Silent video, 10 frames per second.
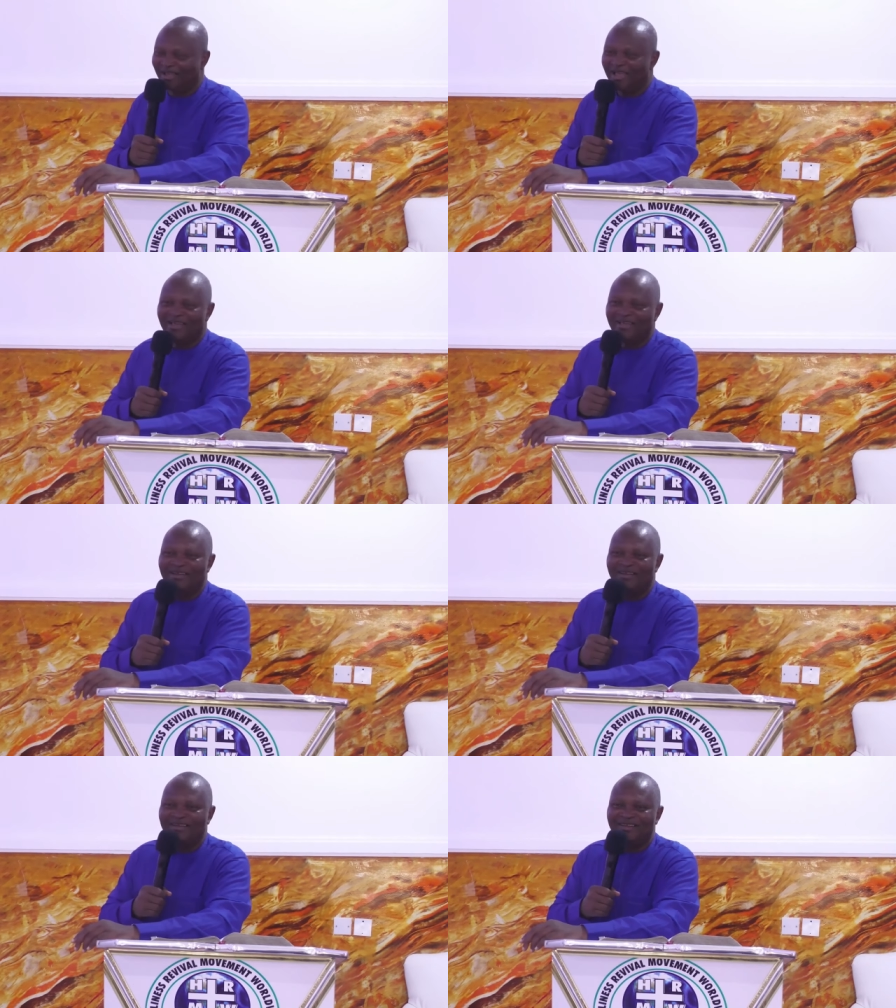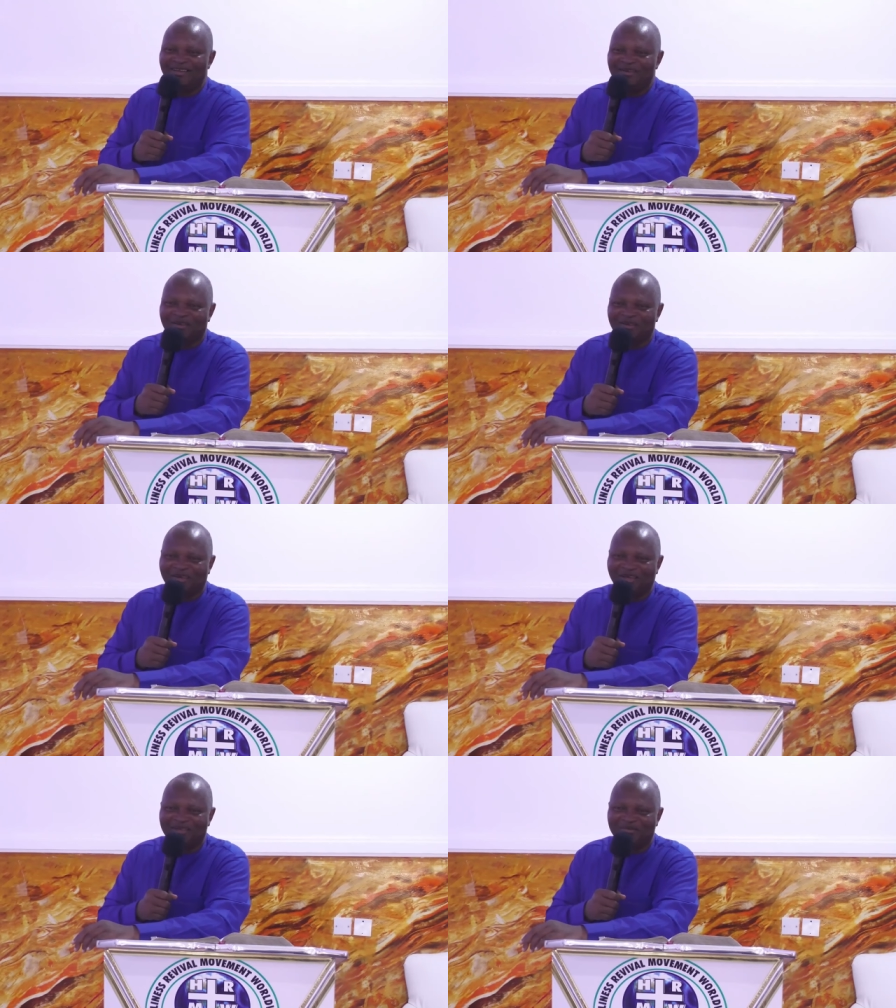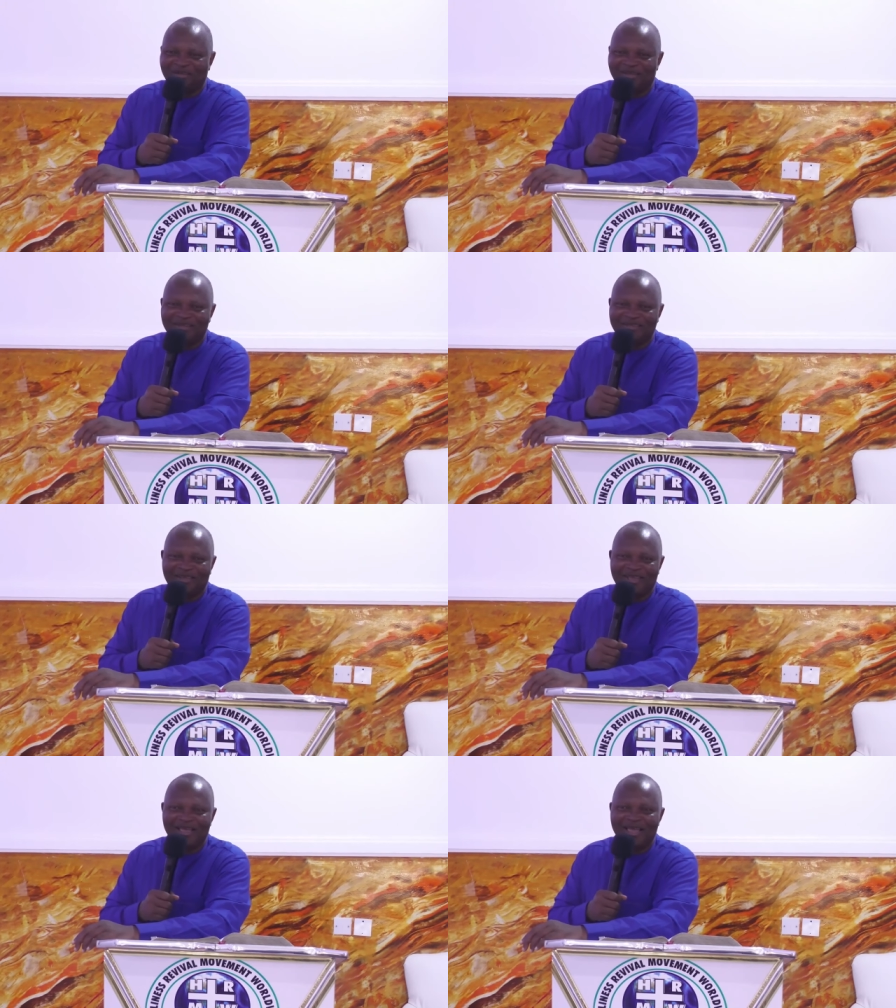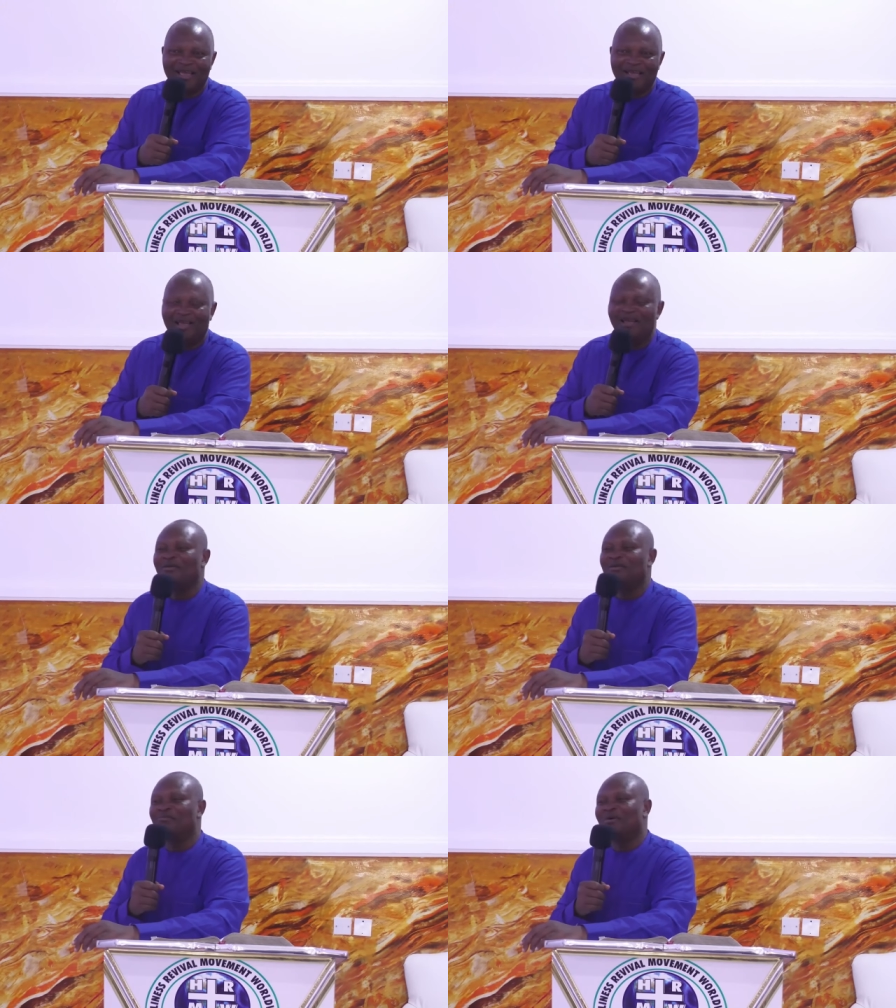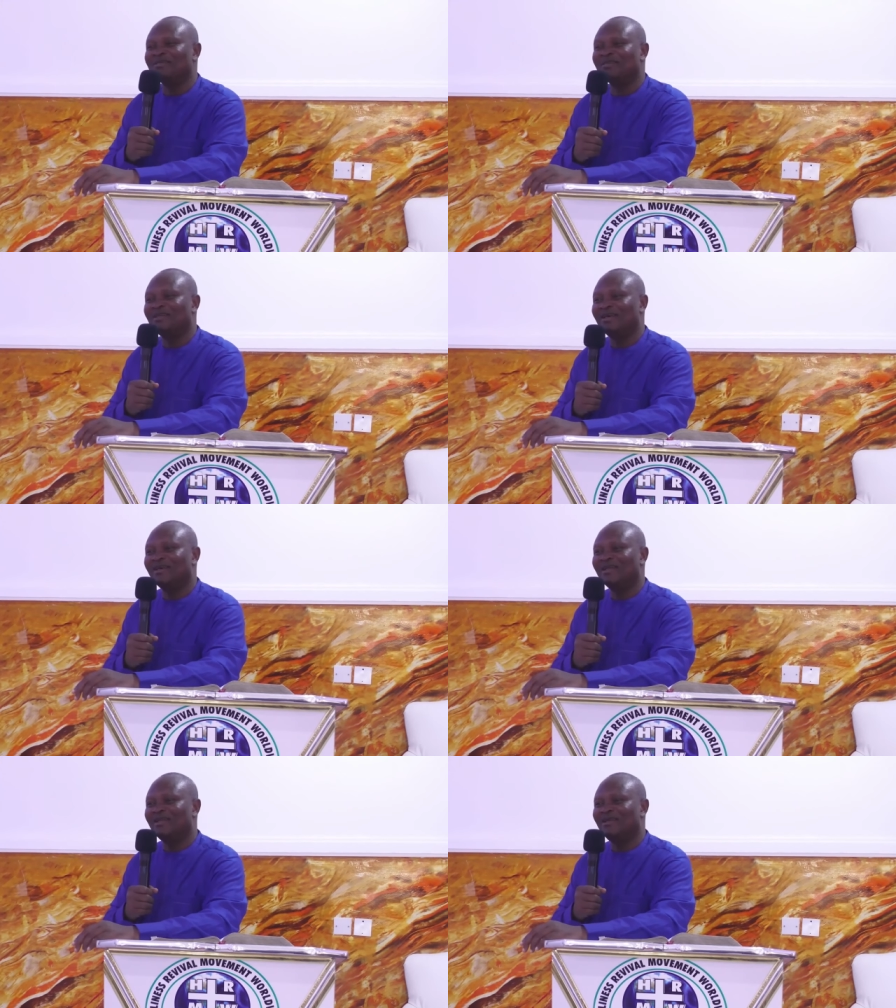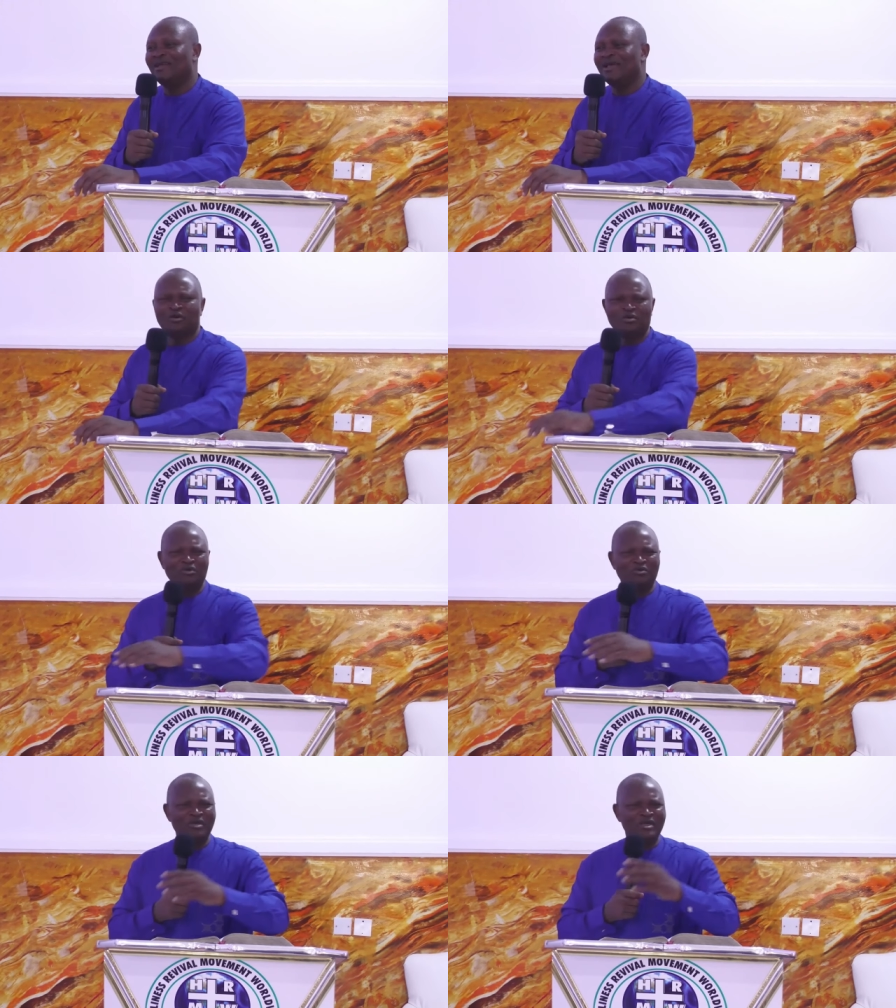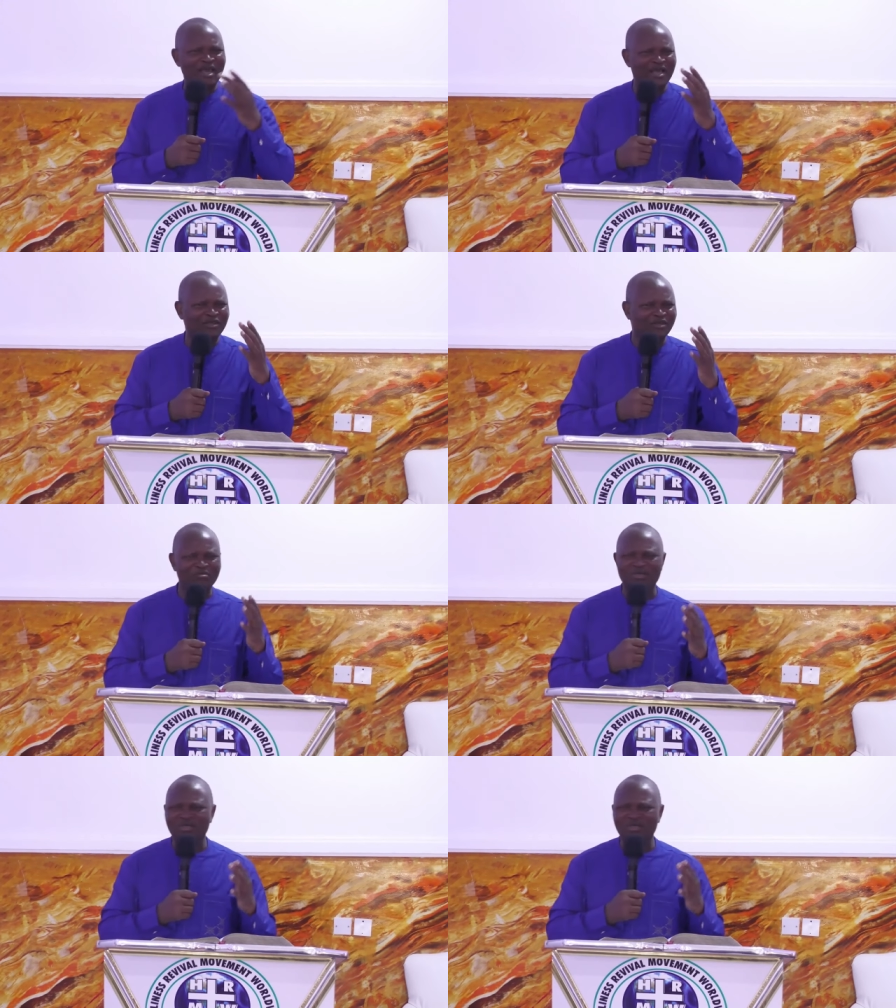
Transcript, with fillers: he didn't talk to husband. Can you imagine that? So you hear something, you